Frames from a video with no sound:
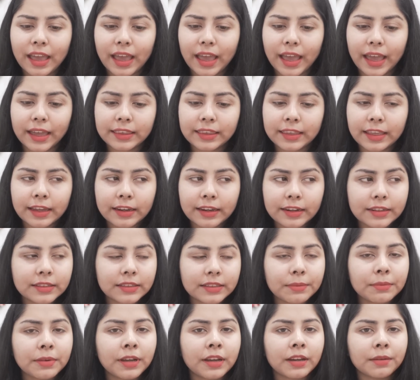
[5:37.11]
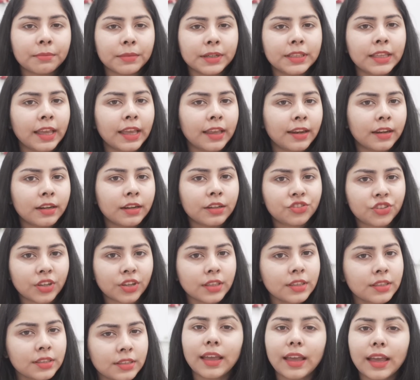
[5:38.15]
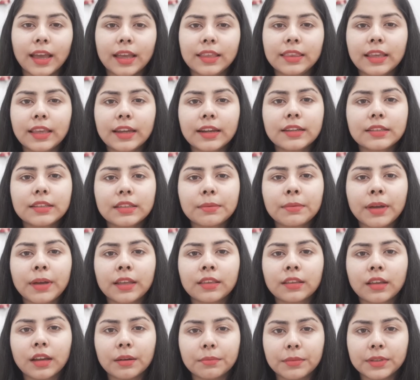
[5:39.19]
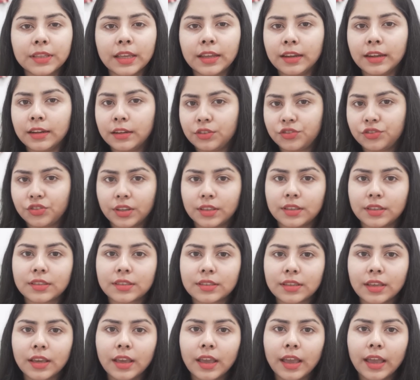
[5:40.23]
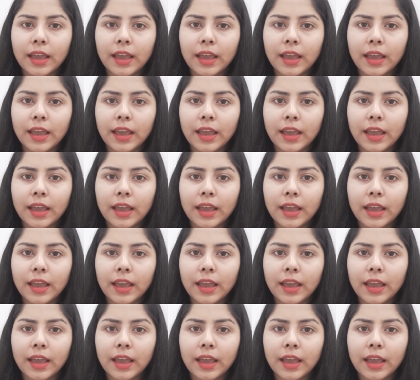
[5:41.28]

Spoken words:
And there are some common allergens and there are some uncommon allergens.